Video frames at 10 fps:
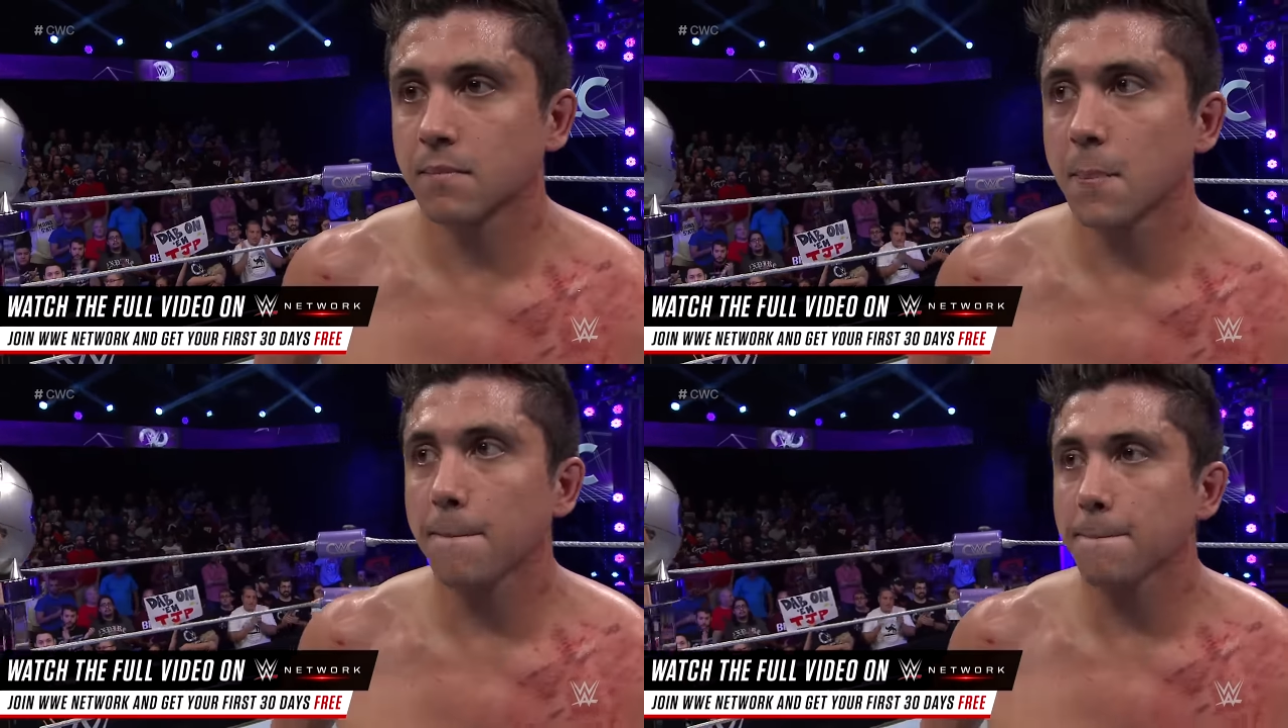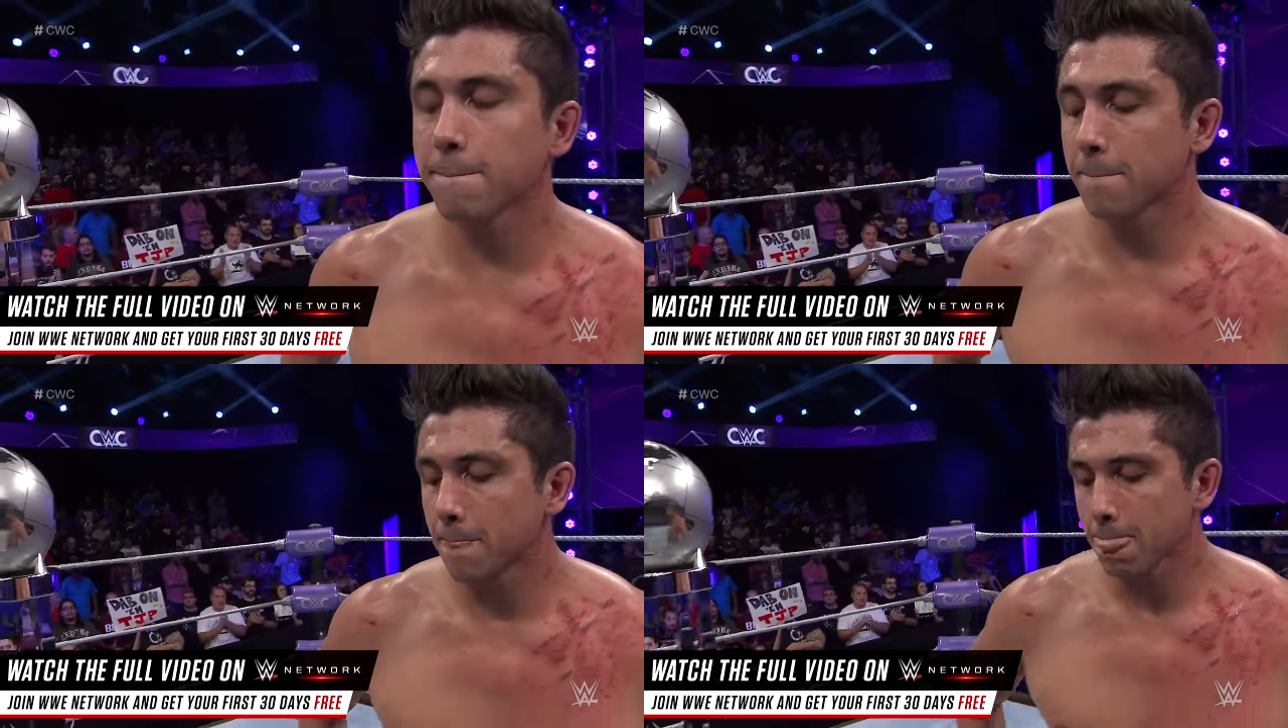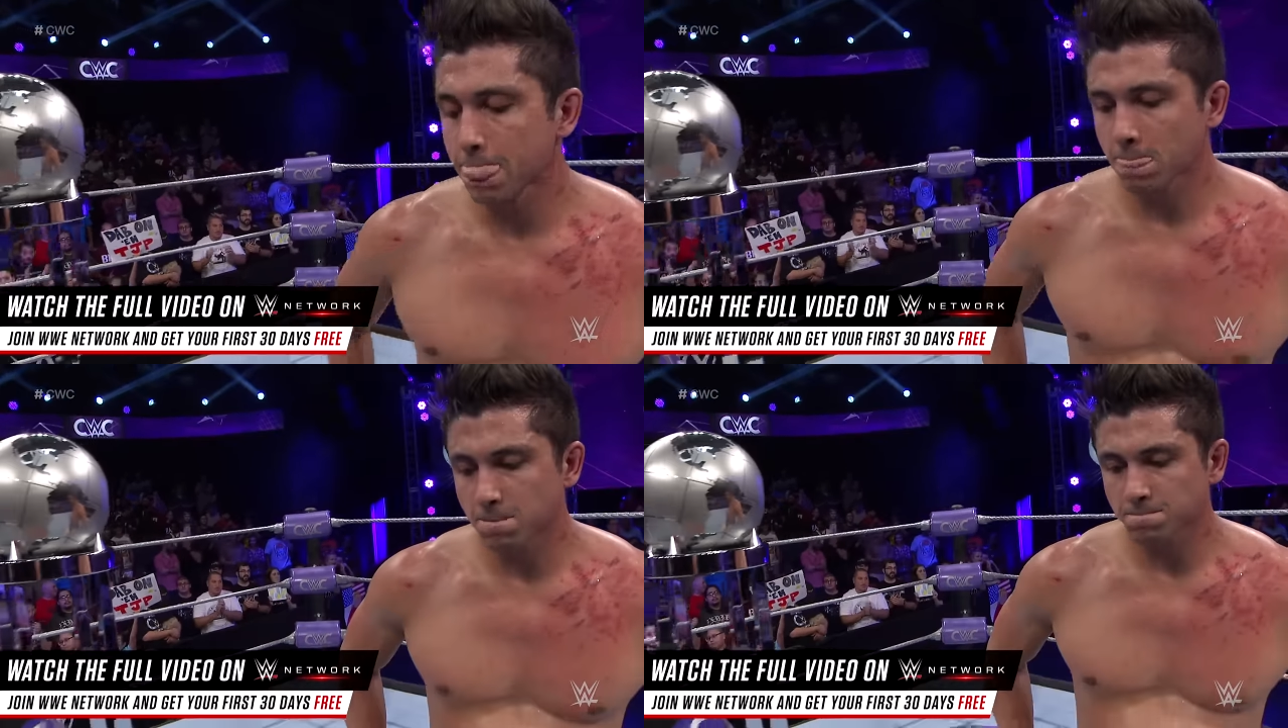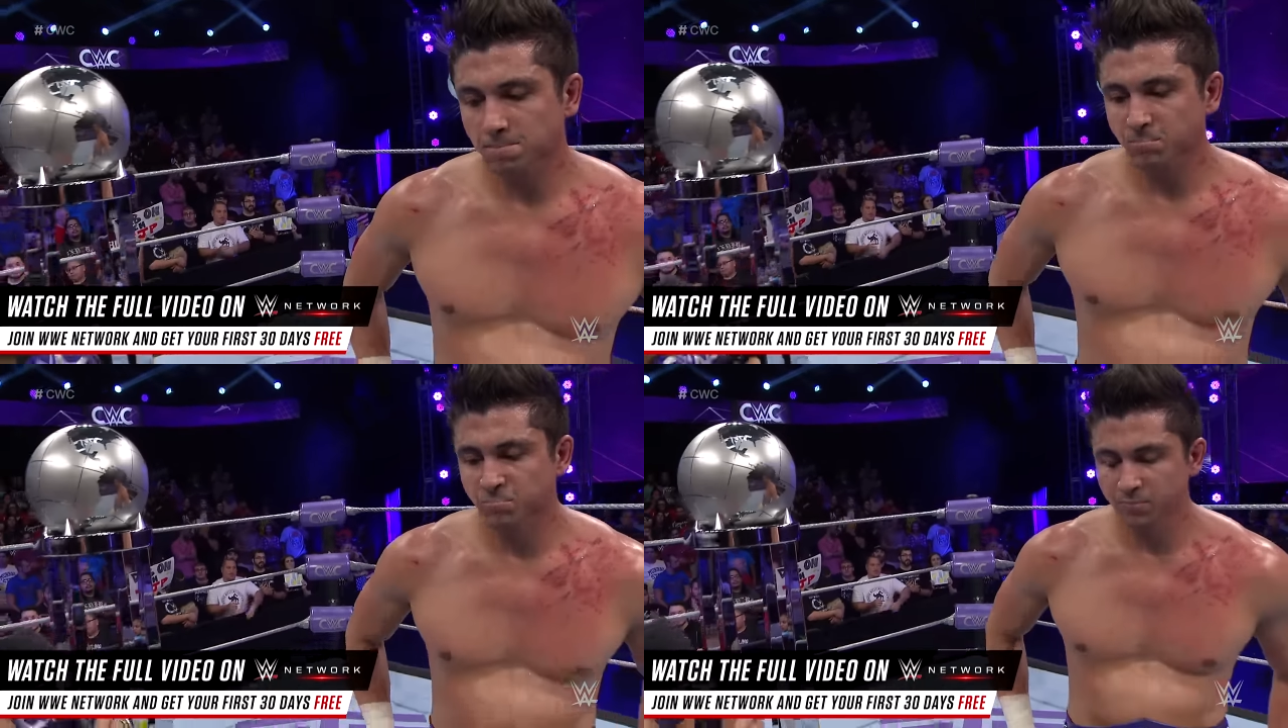Ladies and gentlemen,
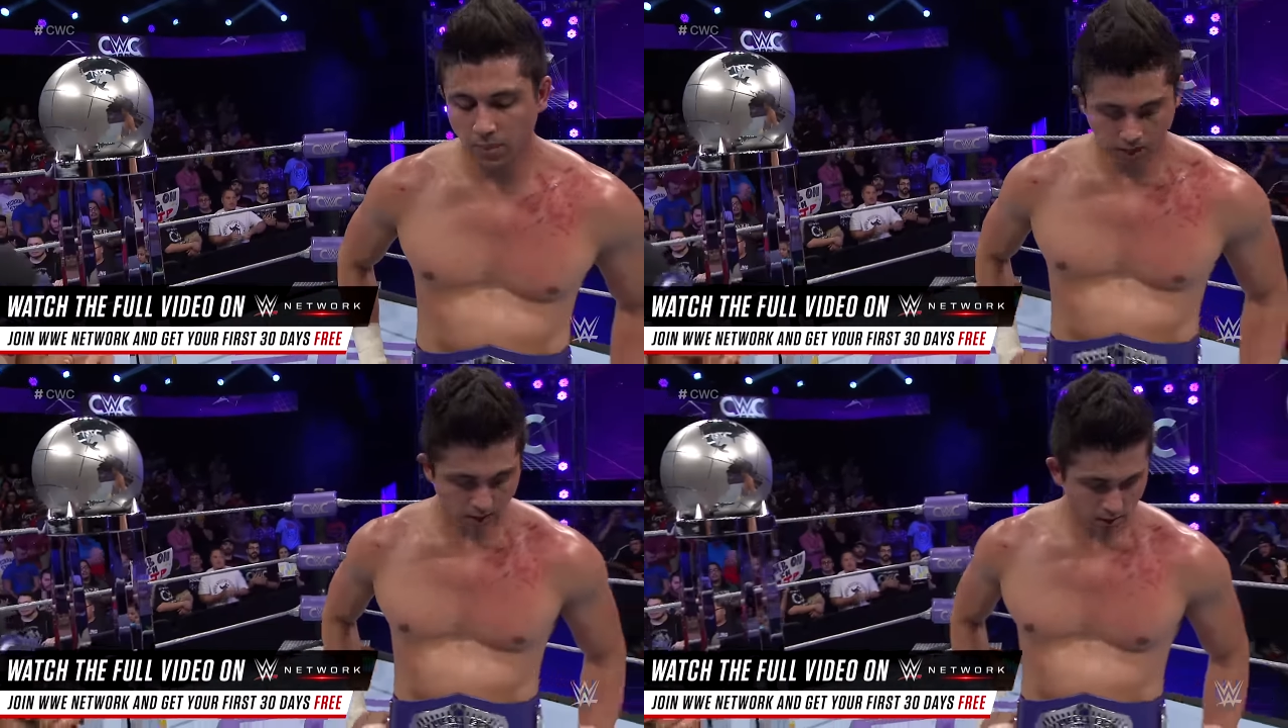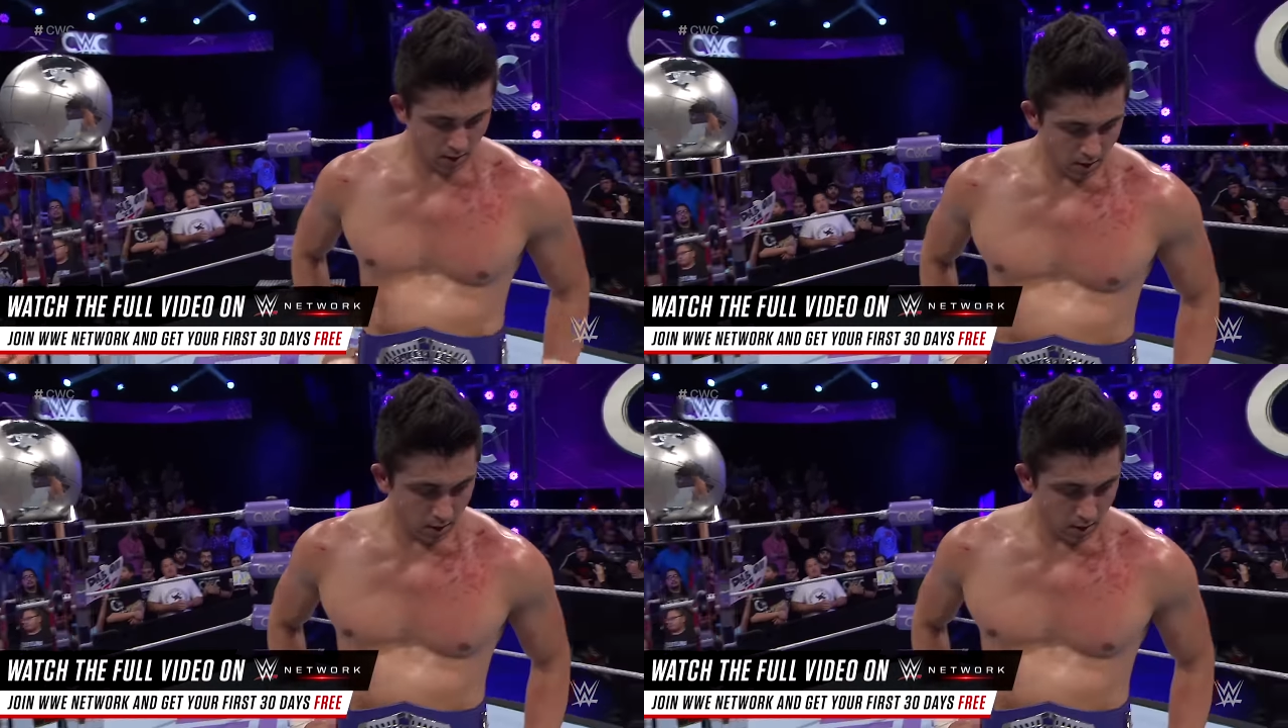your Cruiserweight